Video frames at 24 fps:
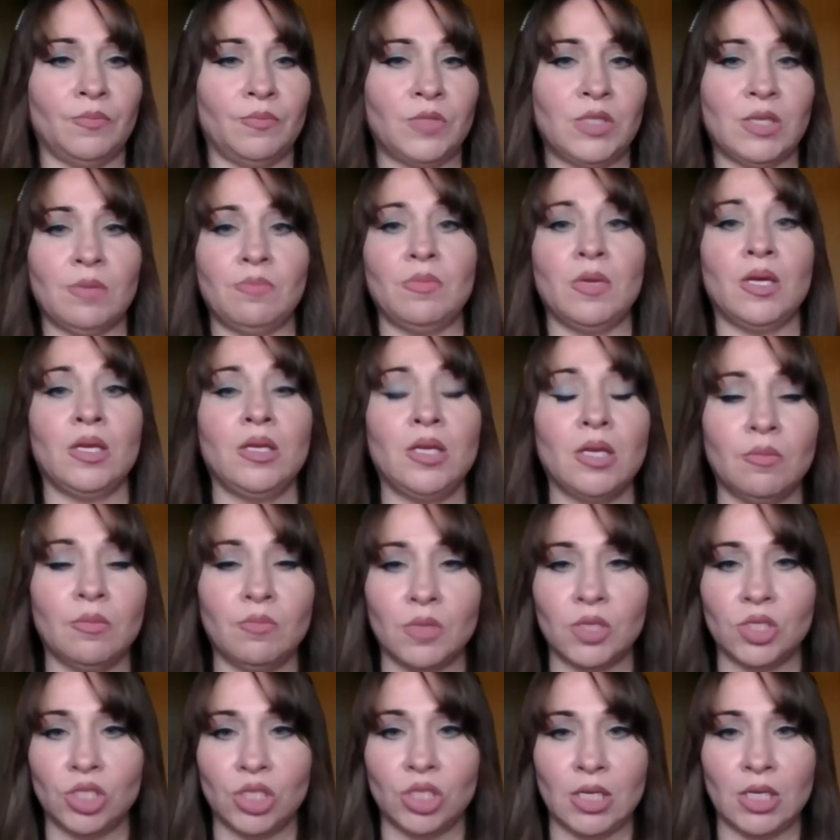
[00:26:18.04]
Dominion
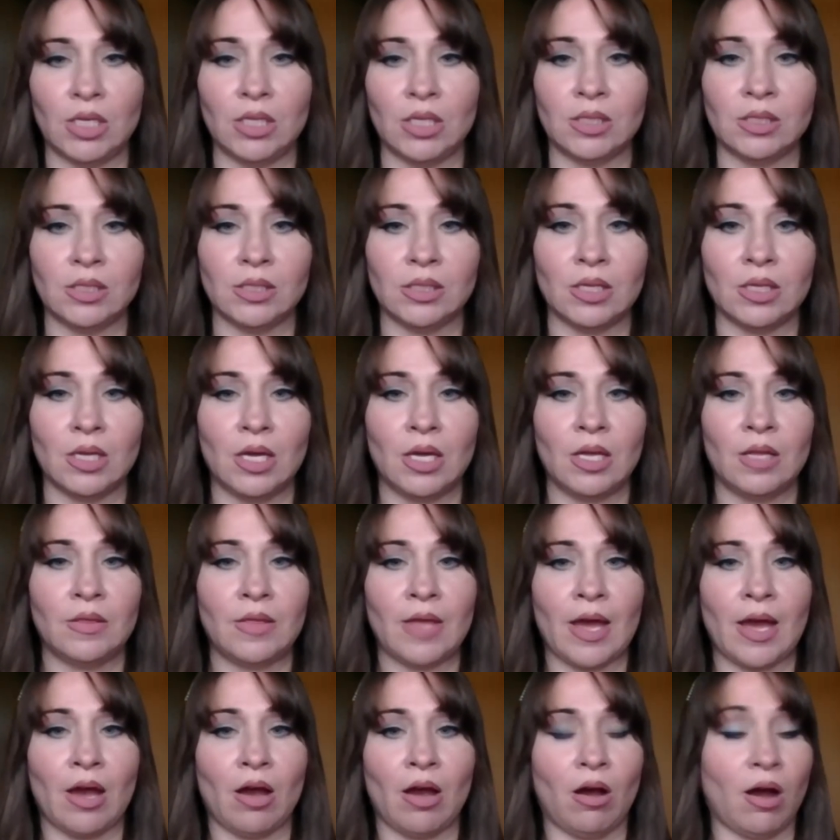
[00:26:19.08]
machines
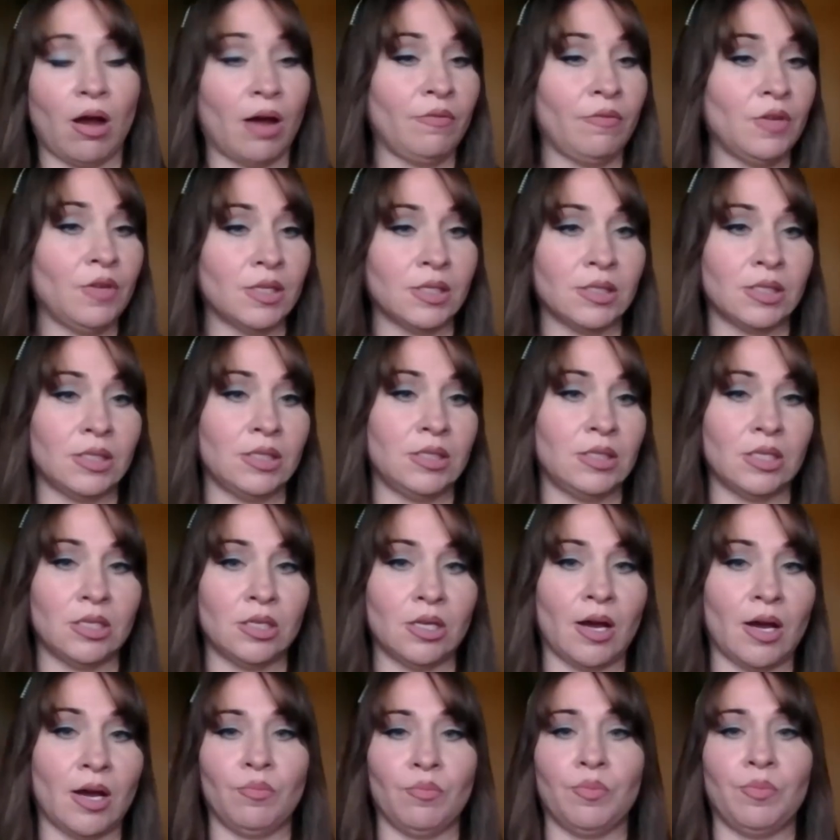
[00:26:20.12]
that obviously did
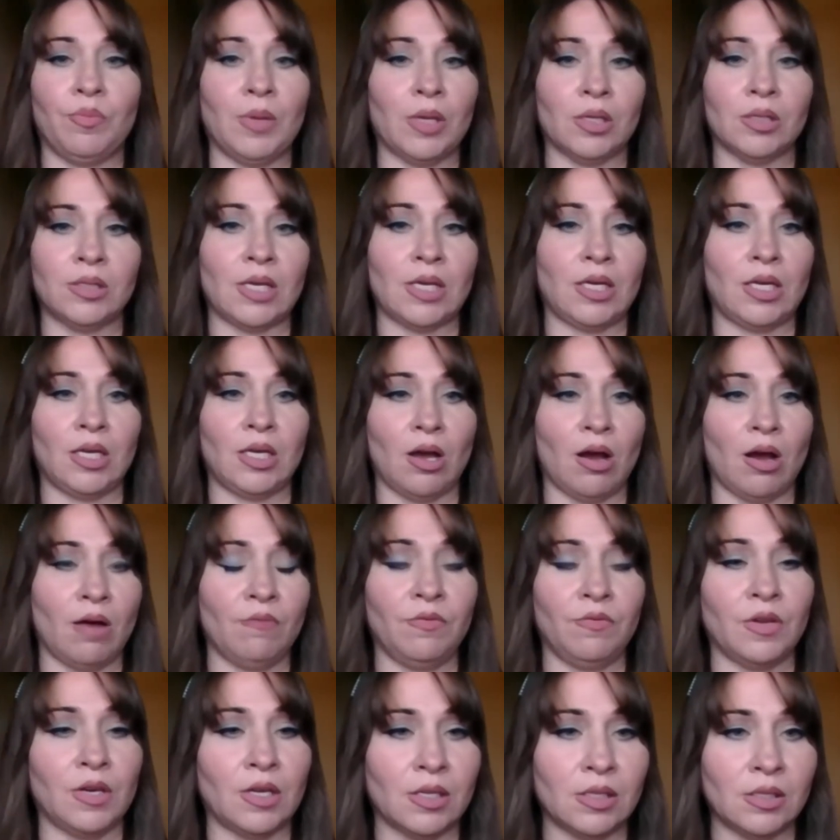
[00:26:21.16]
not build any
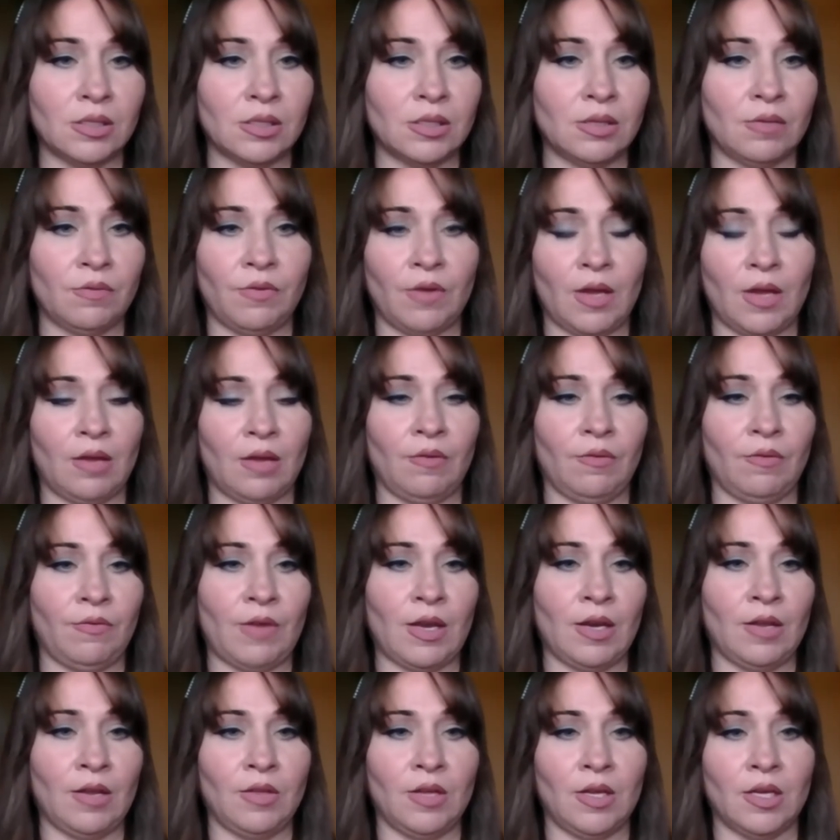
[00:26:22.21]
confidence. If
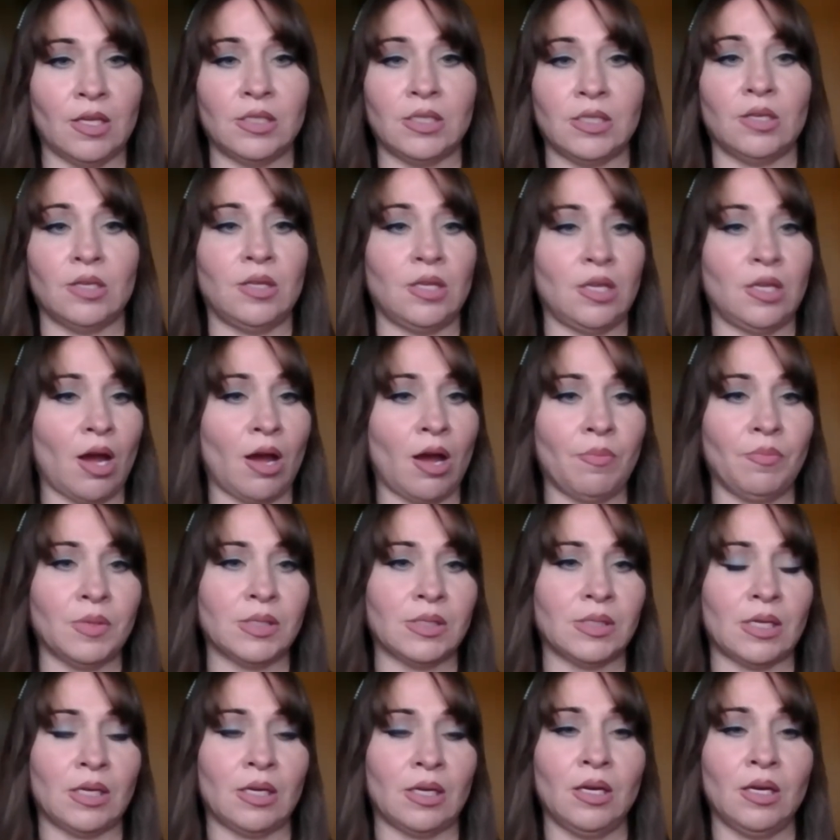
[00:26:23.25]
anything, it did the
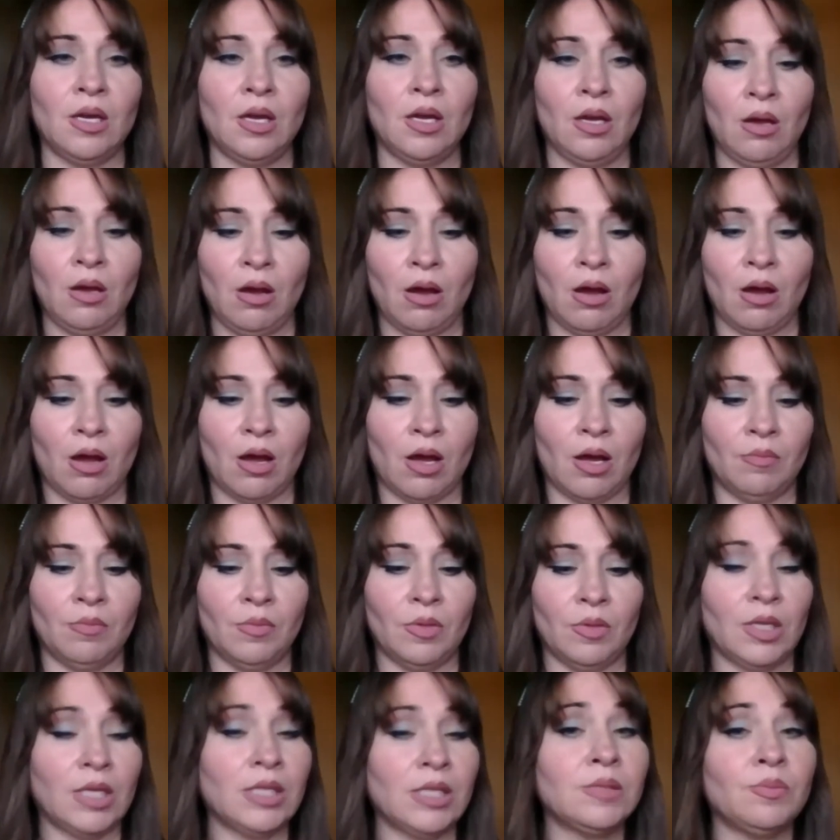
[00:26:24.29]
opposite.
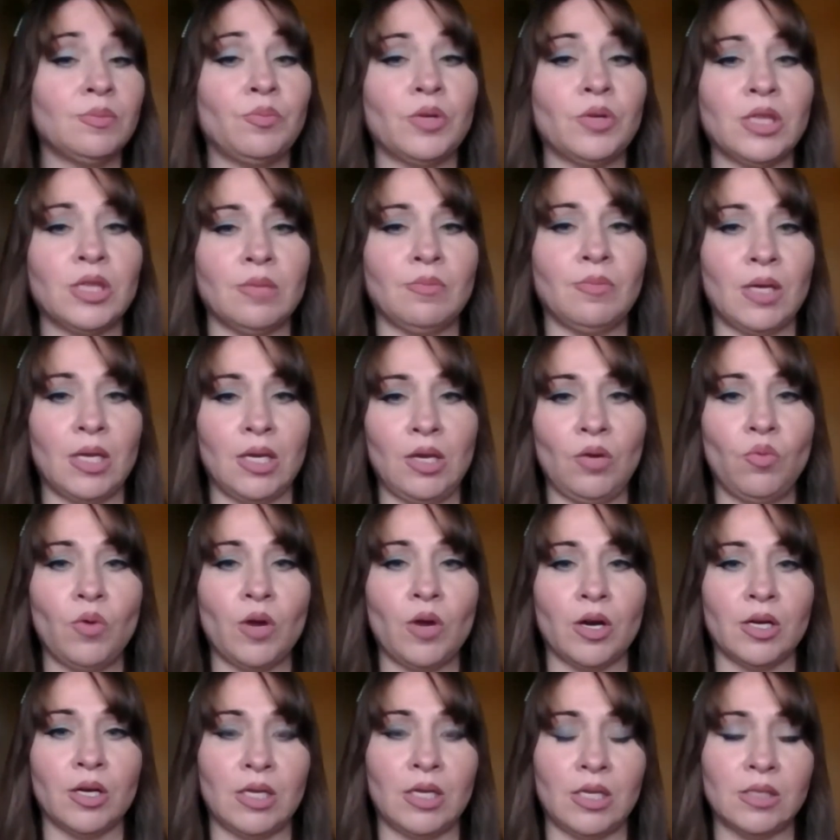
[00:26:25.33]
Let's put the money
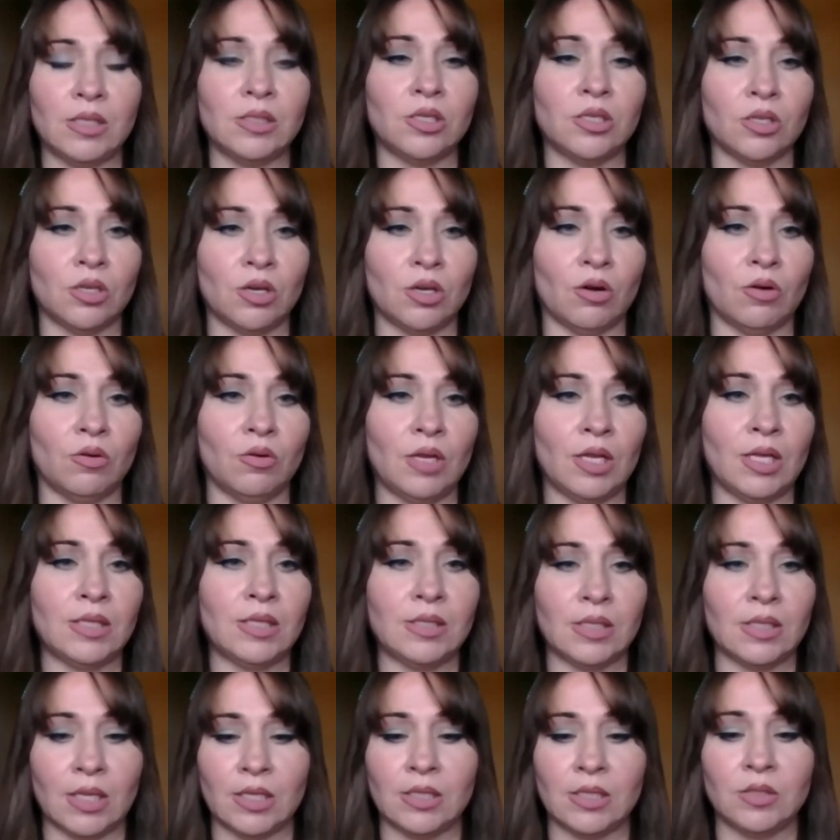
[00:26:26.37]
where it needs to go.
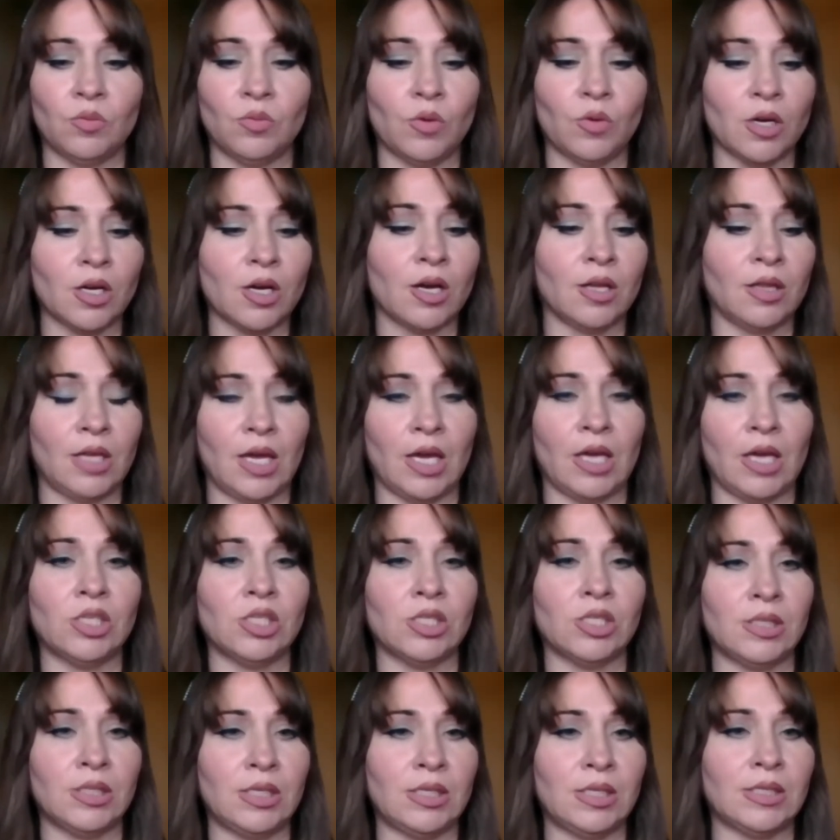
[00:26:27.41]
Let's work on the
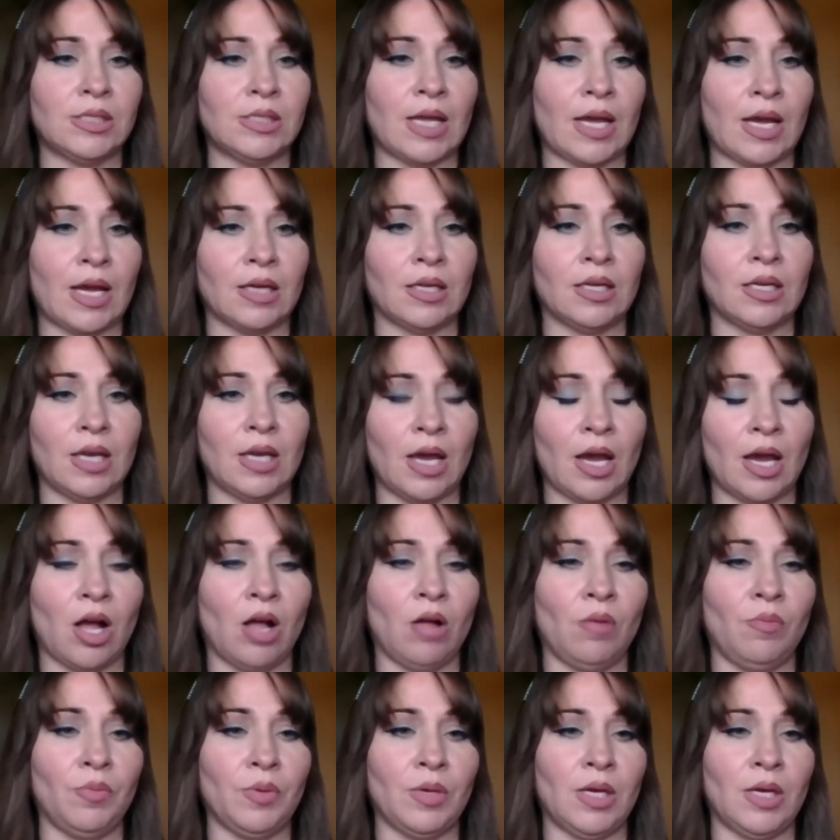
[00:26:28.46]
agencies that can
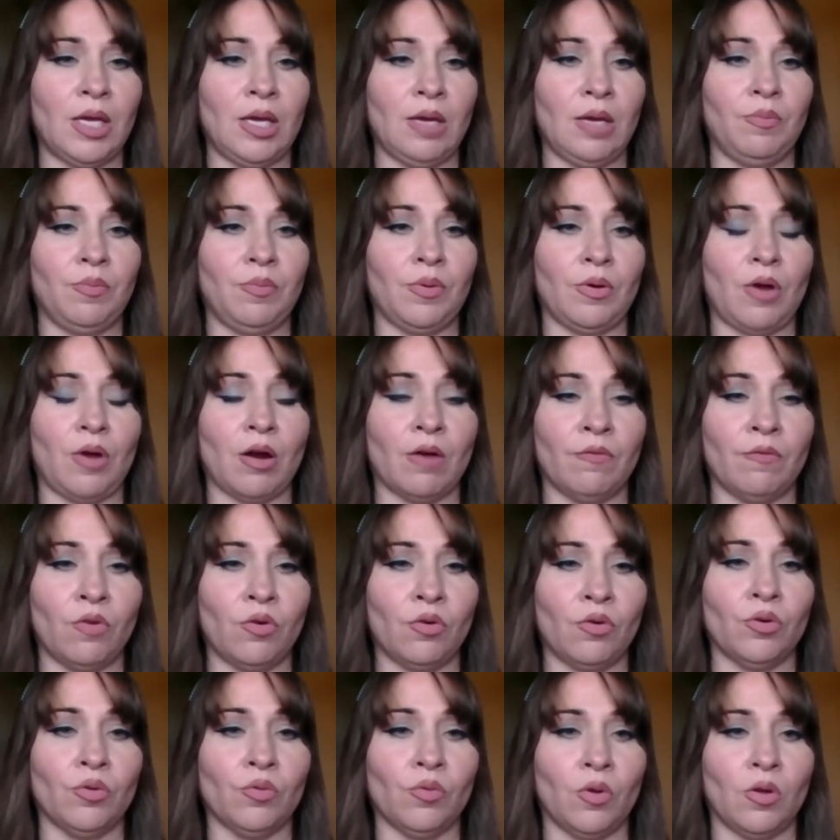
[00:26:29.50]
help keep our
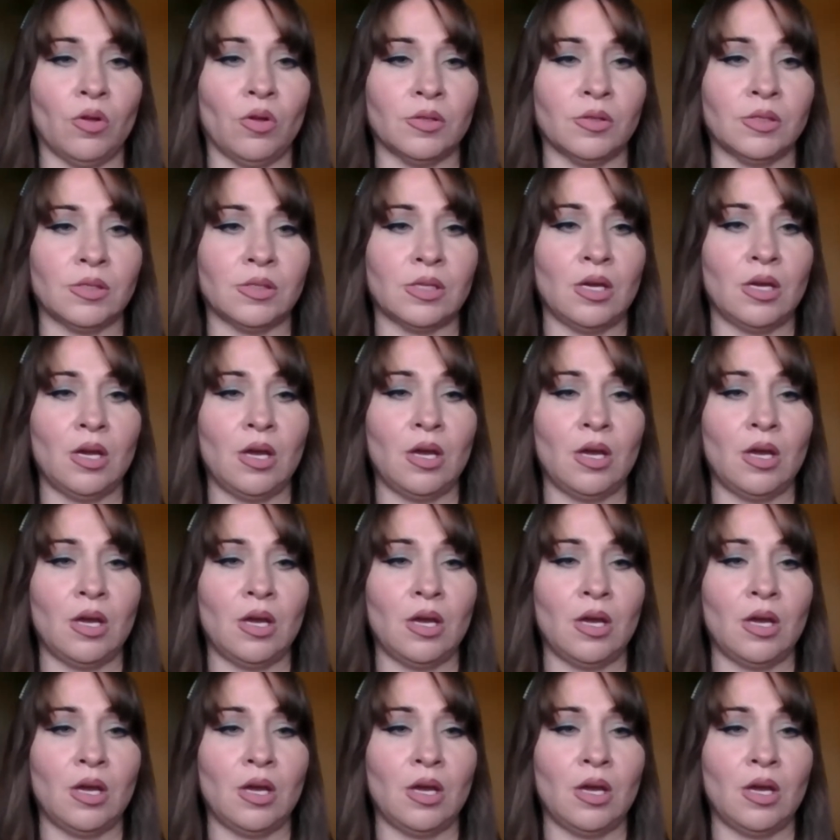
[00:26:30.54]
voter rolls